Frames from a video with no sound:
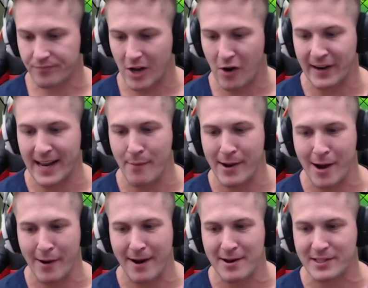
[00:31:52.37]
All right, here we
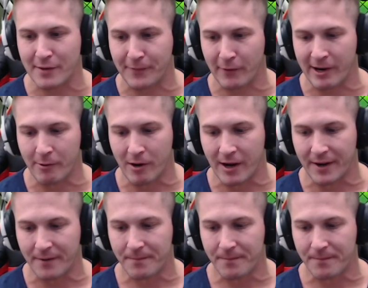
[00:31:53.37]
go. Here's the free one.